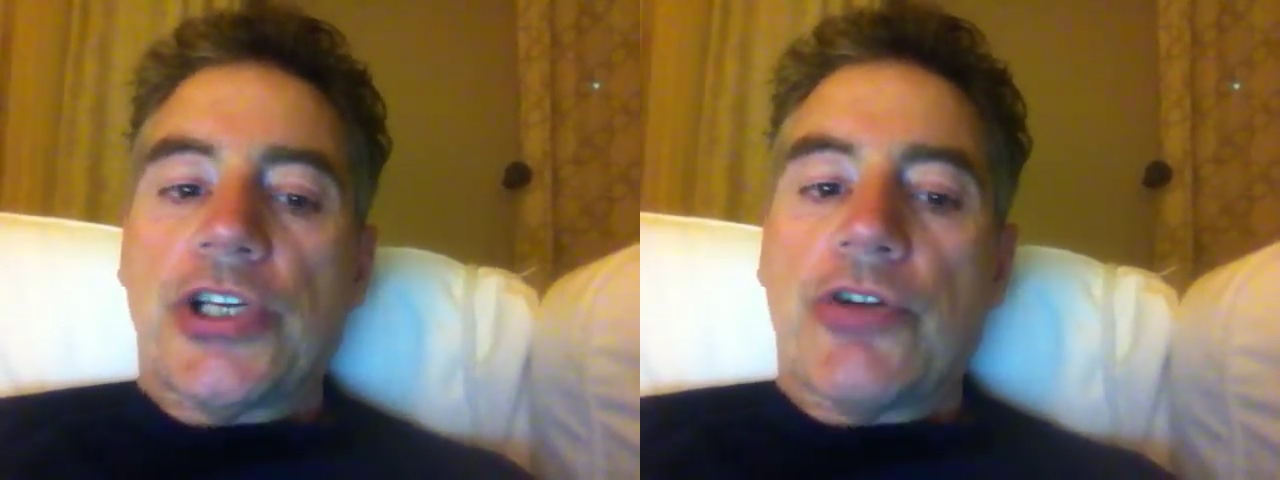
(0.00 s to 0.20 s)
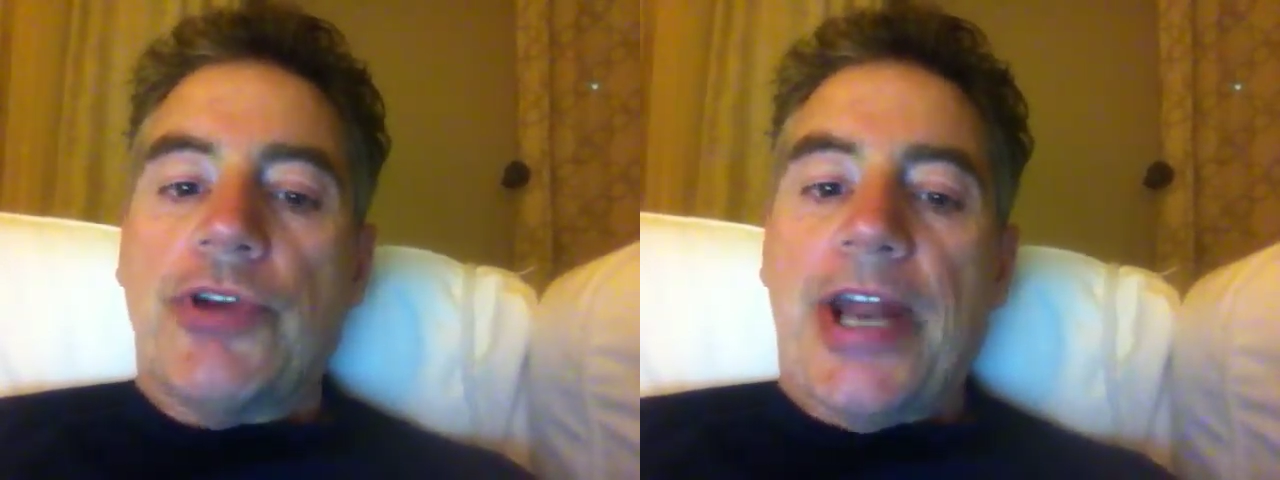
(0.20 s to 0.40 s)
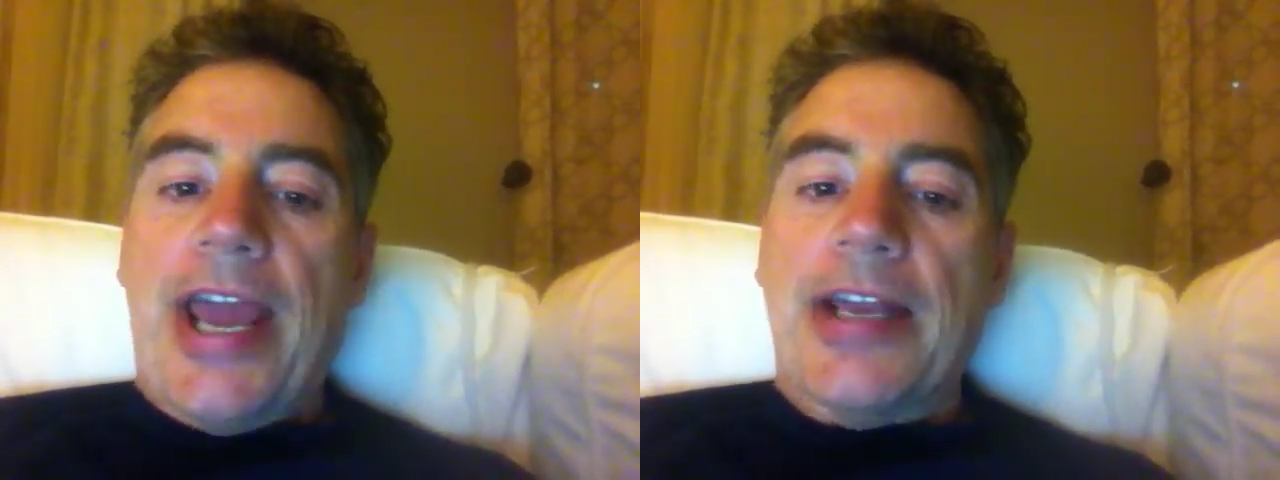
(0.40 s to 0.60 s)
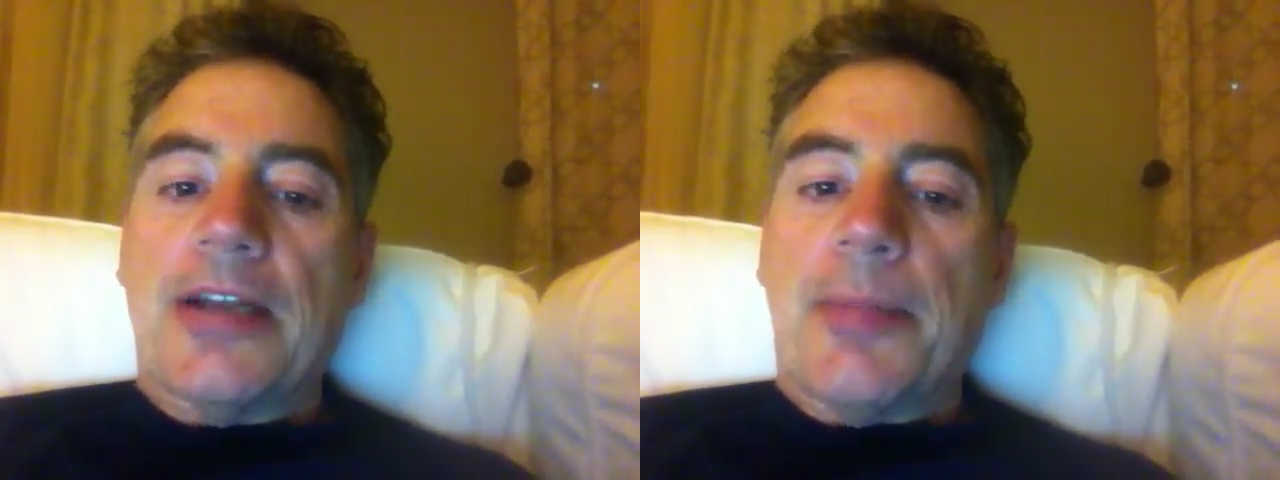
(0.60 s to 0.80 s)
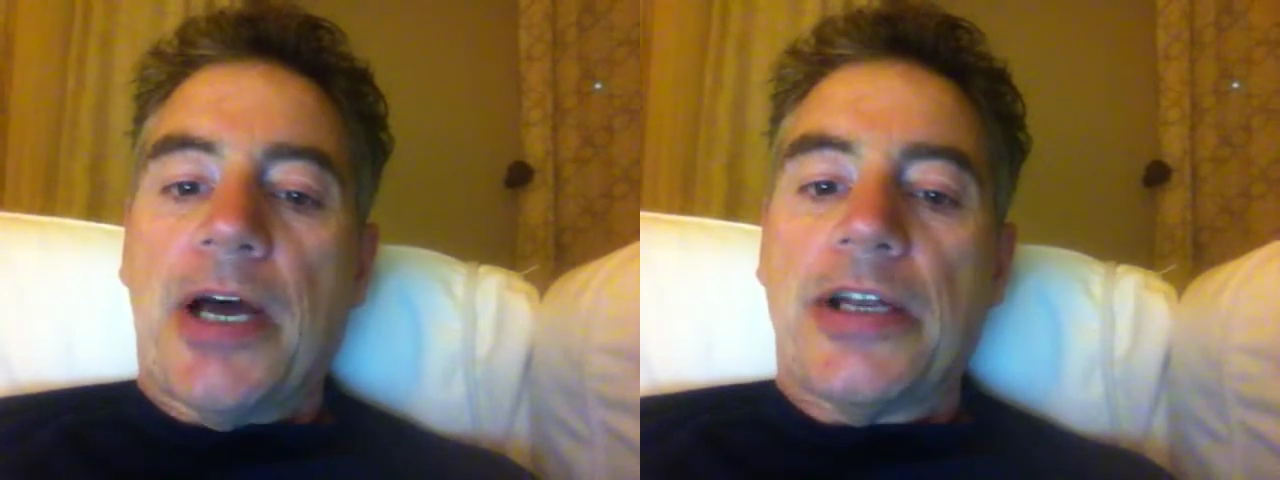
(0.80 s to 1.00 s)
secrete
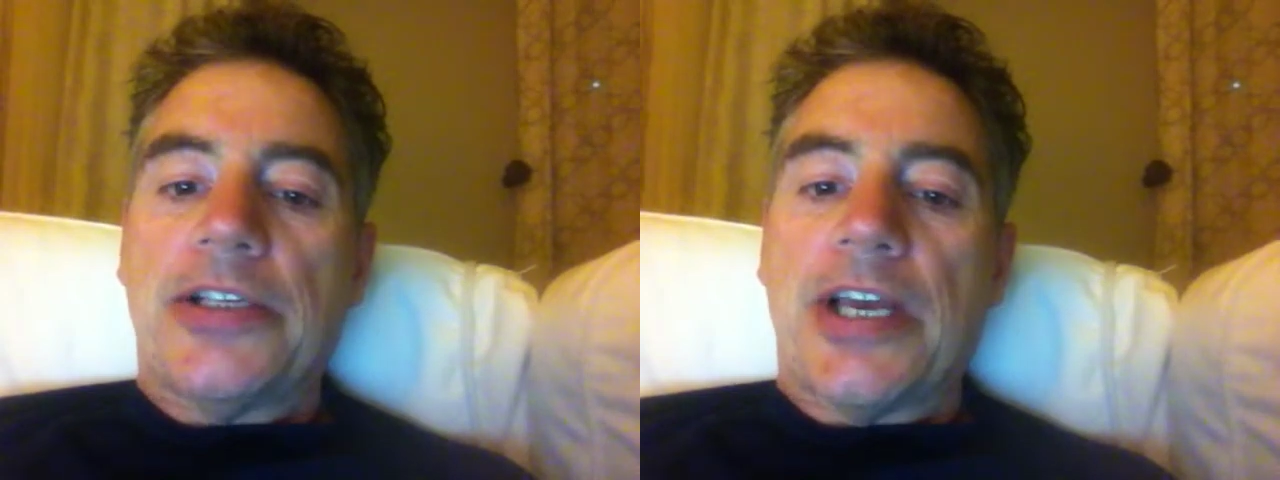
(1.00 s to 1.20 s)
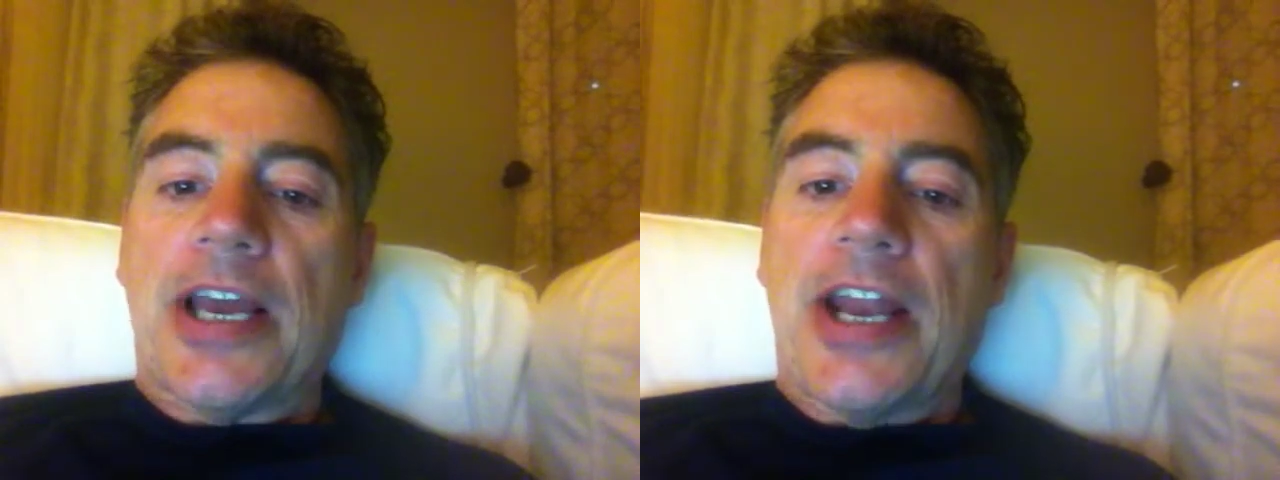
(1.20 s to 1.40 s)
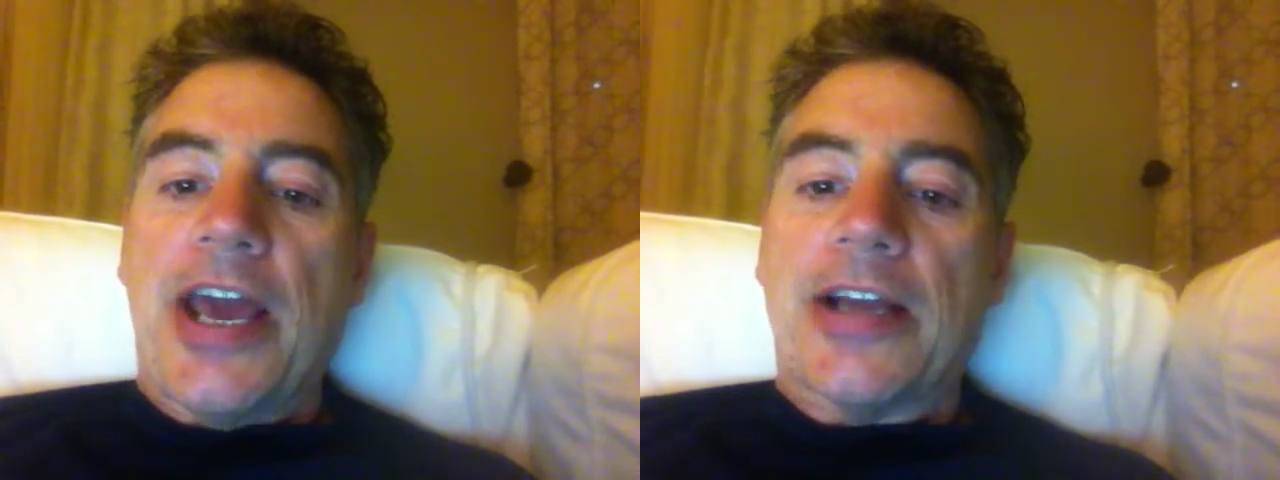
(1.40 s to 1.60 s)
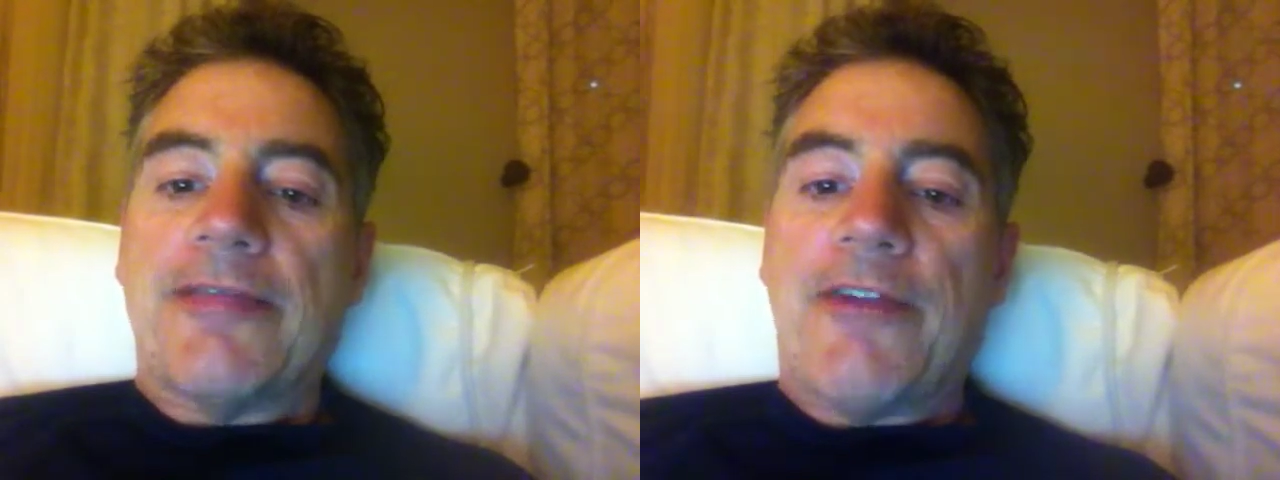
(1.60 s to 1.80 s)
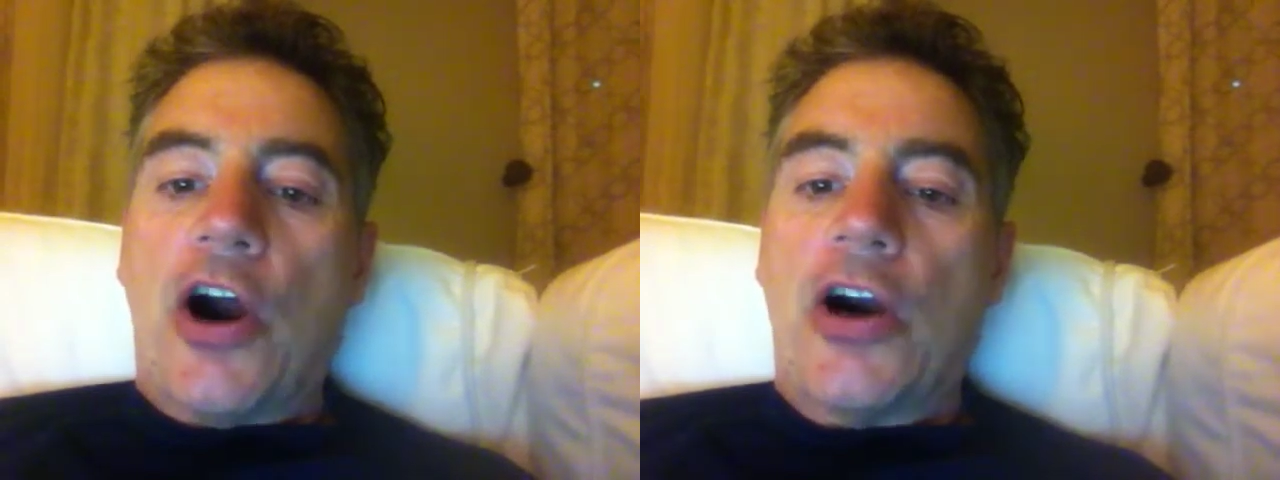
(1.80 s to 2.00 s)
antibodies that can act
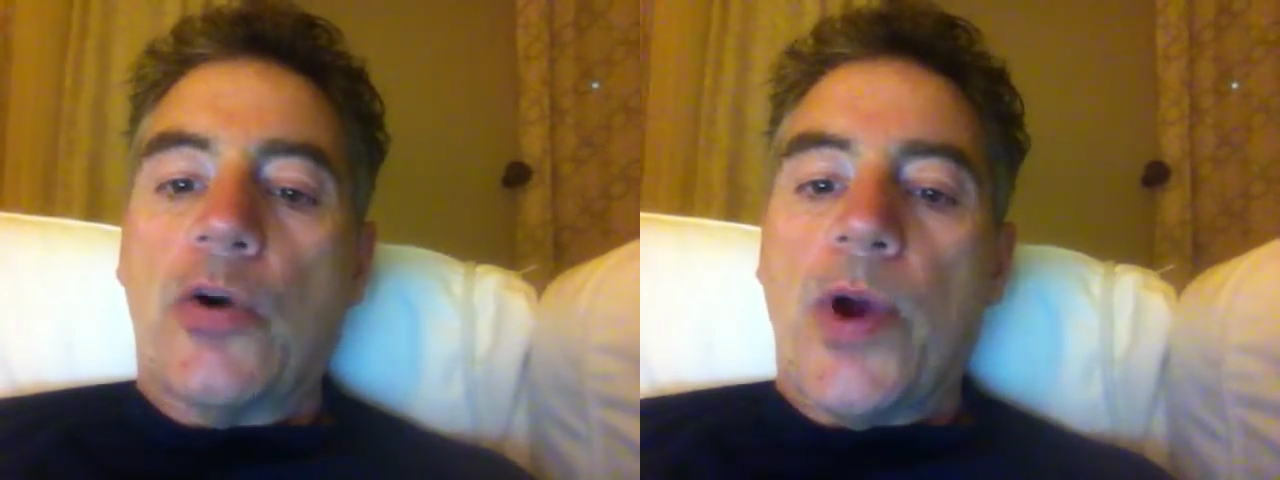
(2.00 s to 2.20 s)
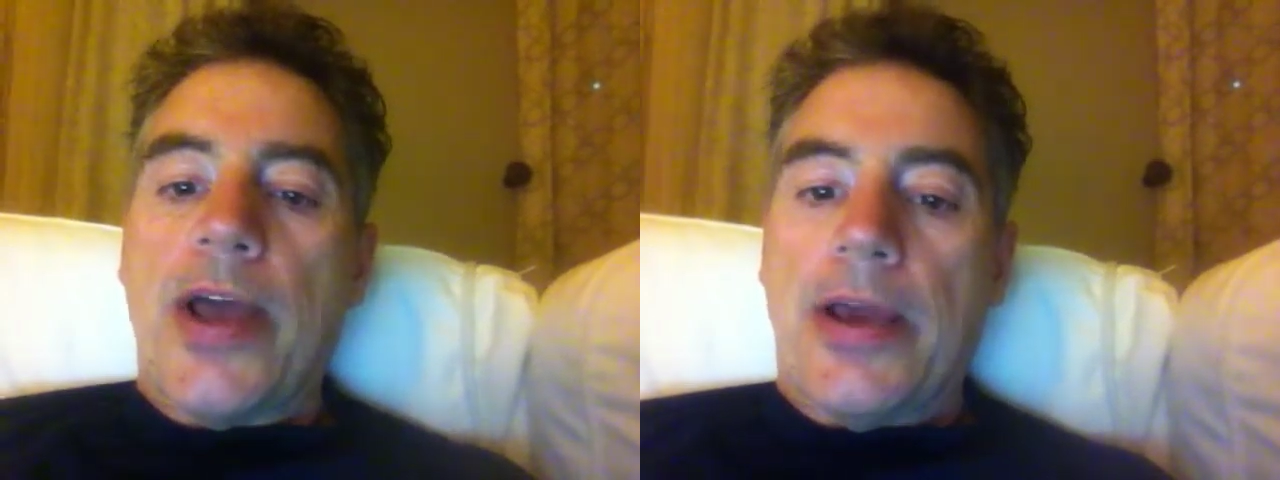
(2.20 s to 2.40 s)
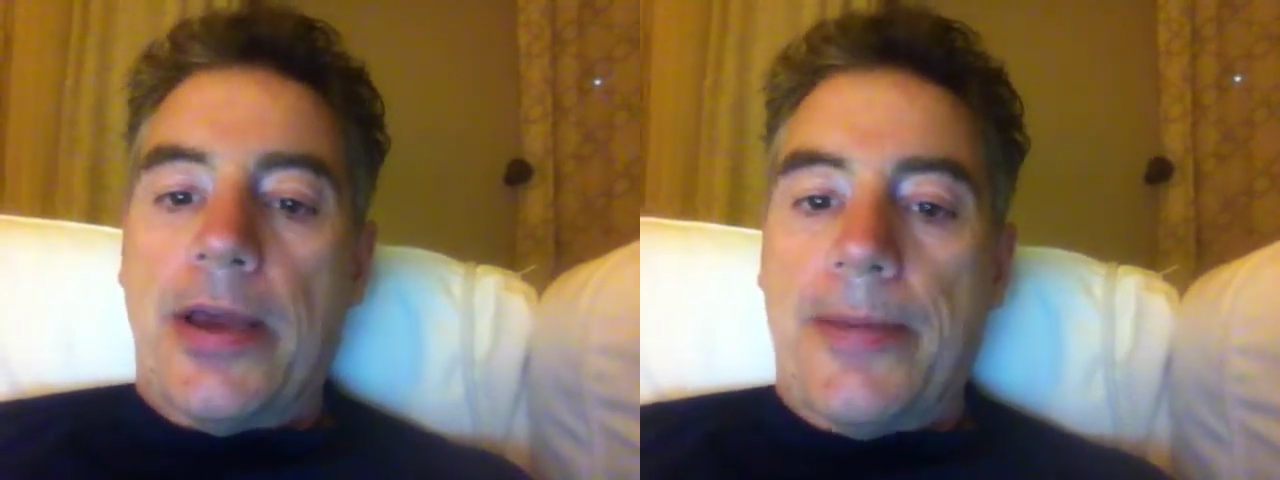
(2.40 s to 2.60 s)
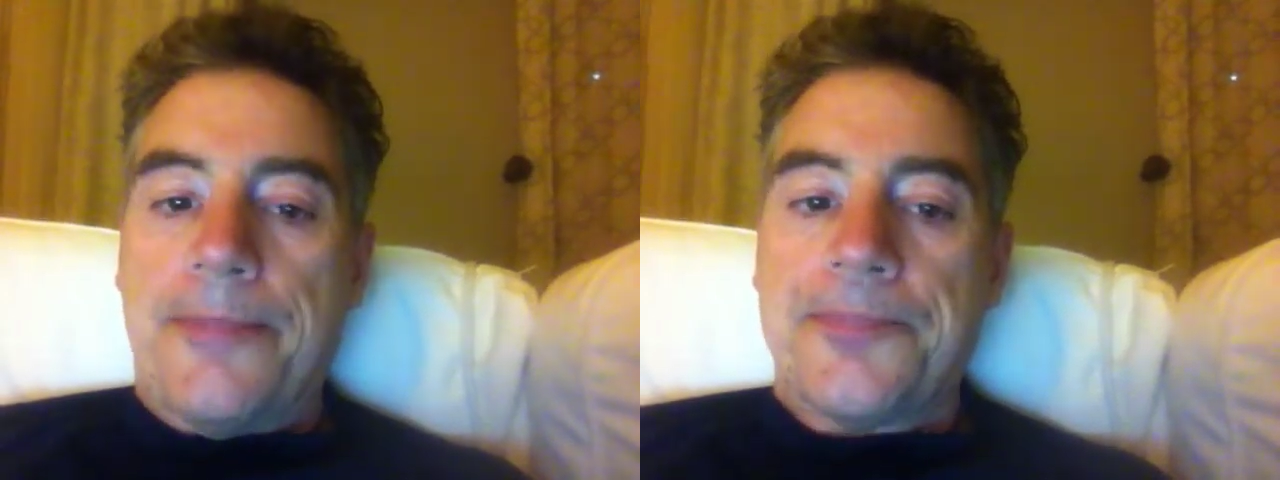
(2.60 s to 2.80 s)
far away.